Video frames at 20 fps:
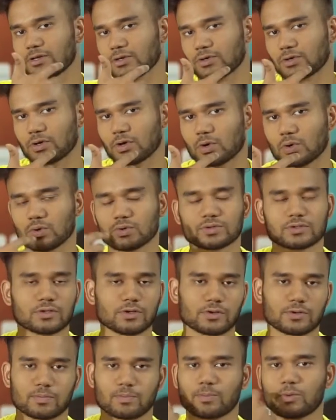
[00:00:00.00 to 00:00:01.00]
your nose,
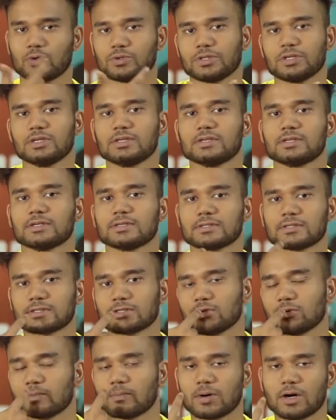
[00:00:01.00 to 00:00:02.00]
your both ears,
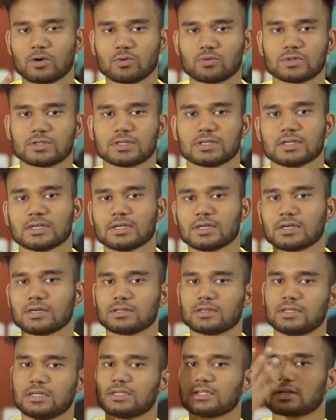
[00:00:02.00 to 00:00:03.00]
your mouth.
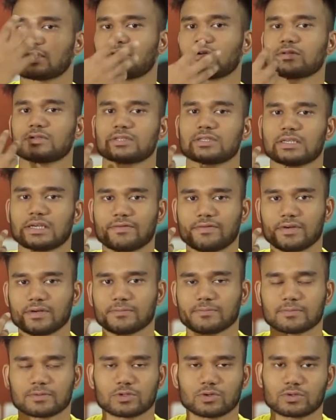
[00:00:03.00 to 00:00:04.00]
These are all seven
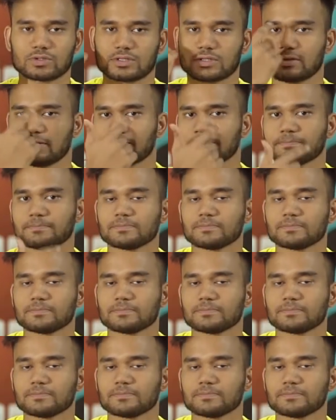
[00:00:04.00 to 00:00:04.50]
total.